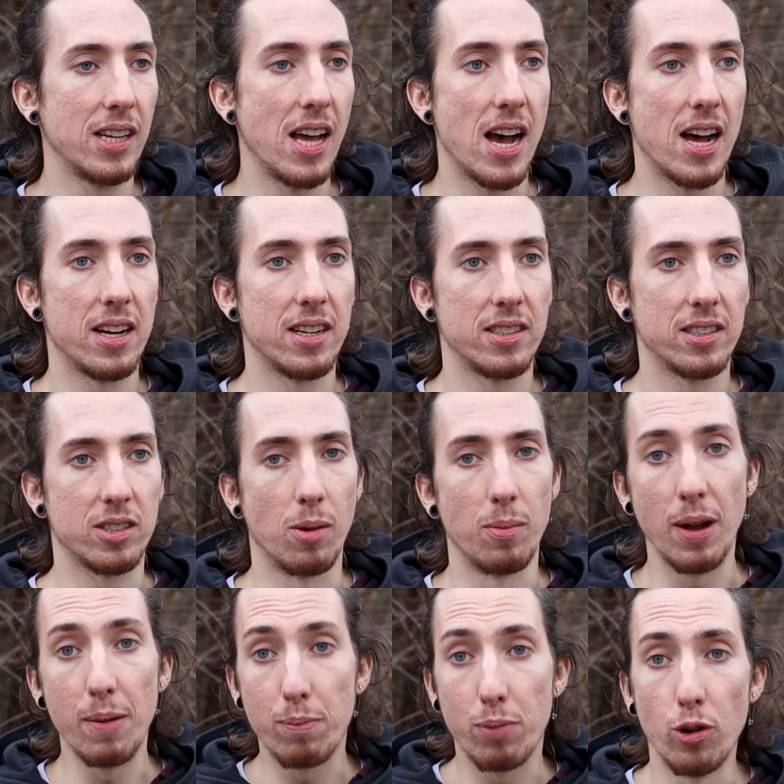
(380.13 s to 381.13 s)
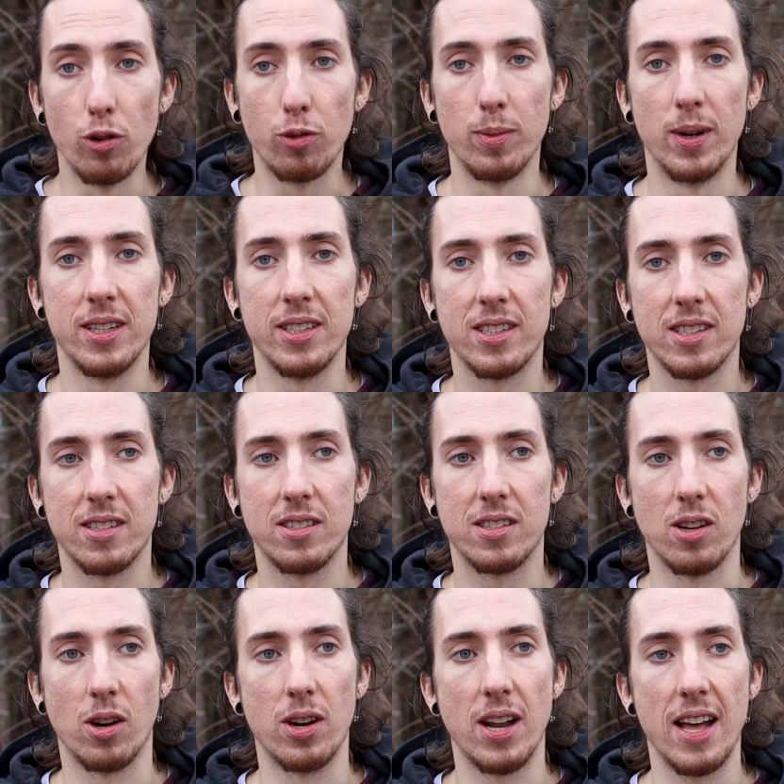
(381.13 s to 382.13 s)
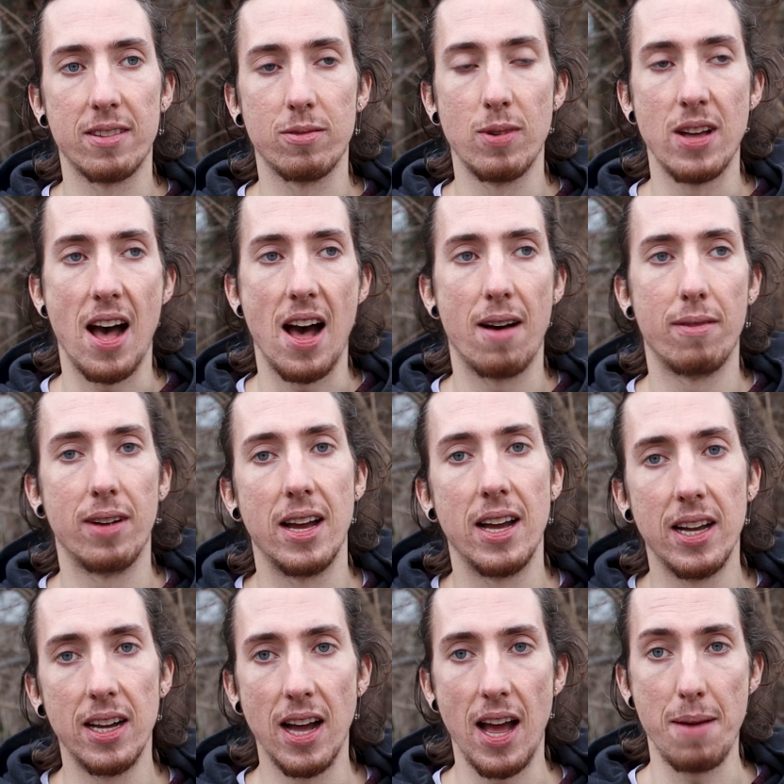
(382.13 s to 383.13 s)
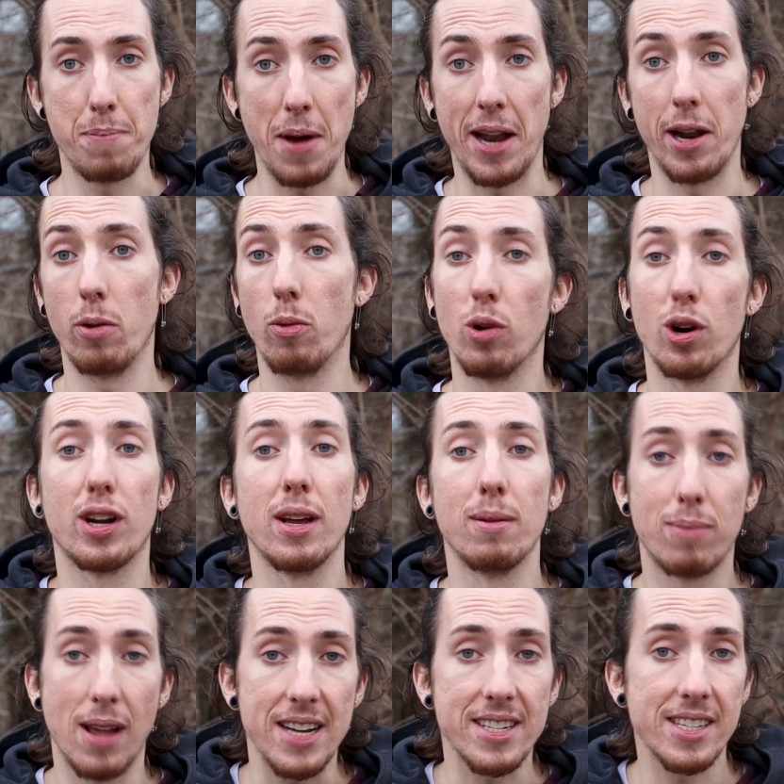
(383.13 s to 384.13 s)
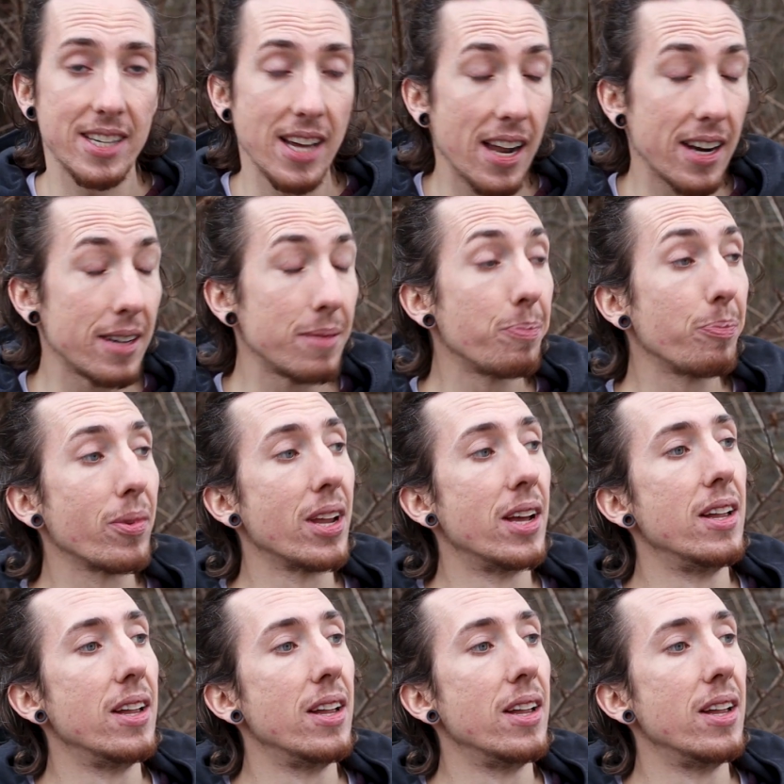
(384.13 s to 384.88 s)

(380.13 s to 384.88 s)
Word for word: yeah, some improvements so that we have a, a better working plastic scanner.